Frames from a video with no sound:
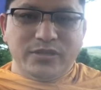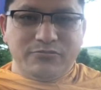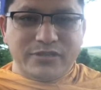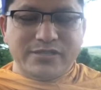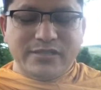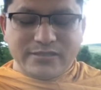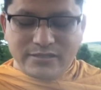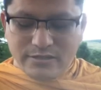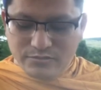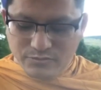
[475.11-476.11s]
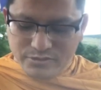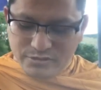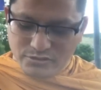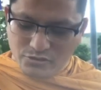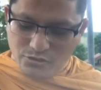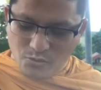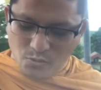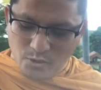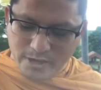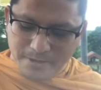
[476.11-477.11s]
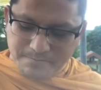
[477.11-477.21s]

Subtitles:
then restlessness will just go away.